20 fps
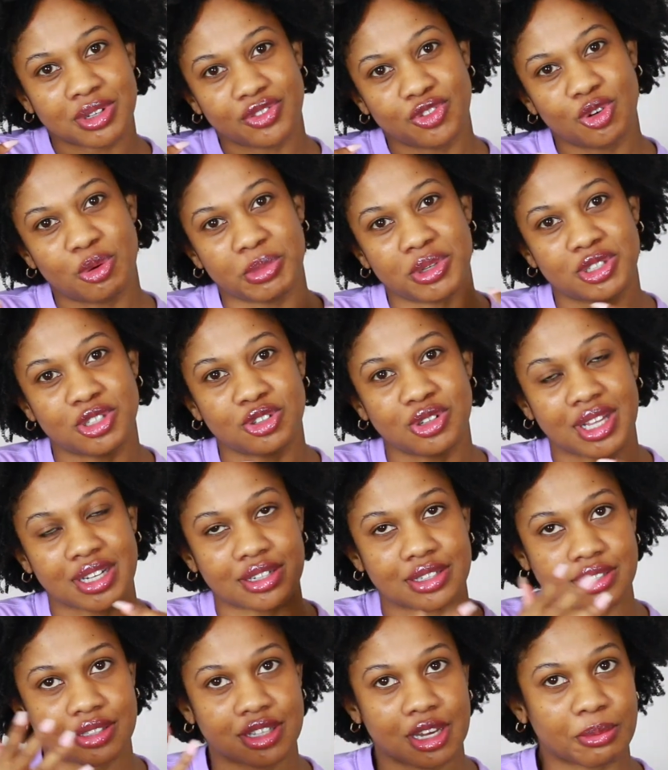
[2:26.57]
If you want me to do
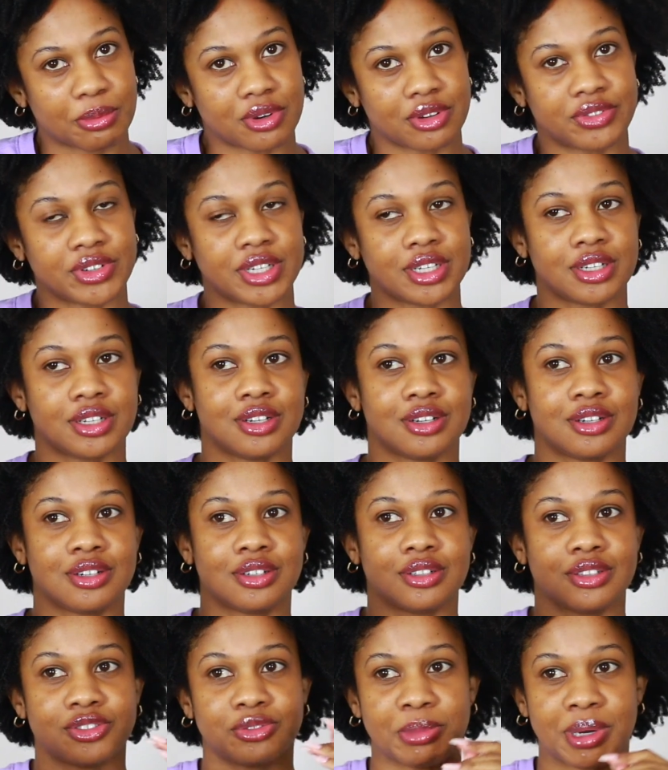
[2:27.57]
like a separate
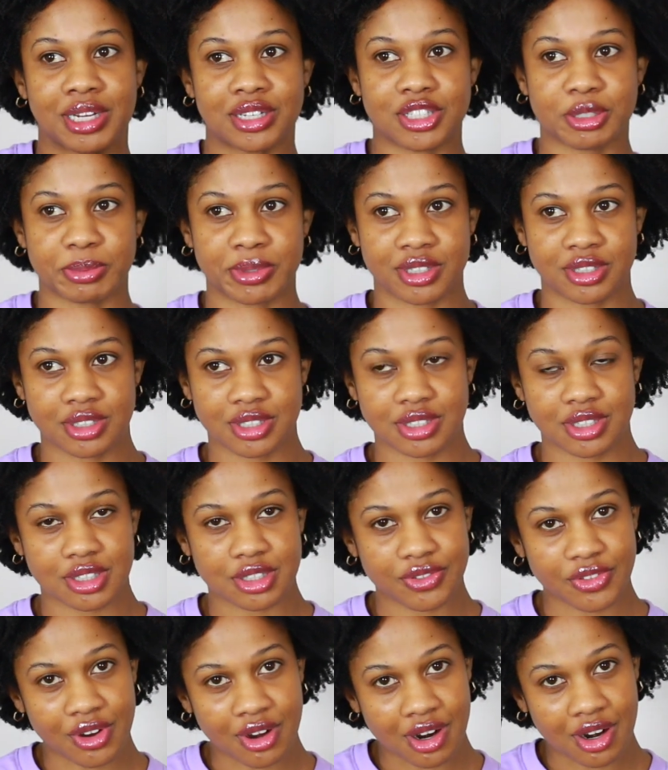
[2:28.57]
video of my experience
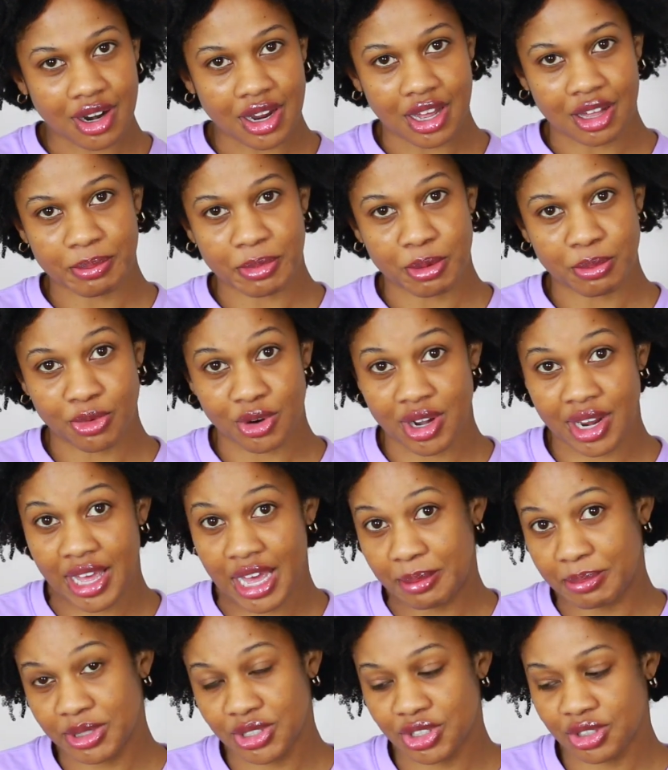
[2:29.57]
thus far, I'd be more than
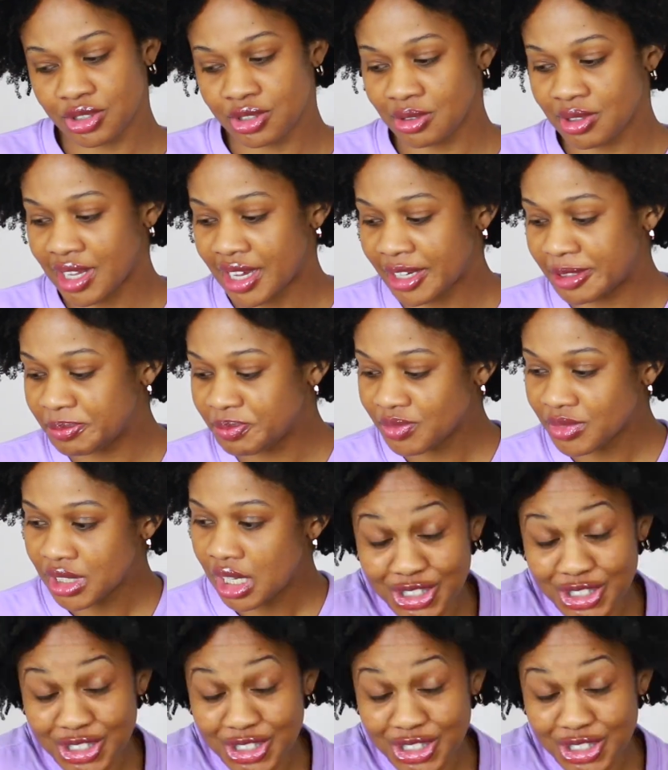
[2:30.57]
happy to do that.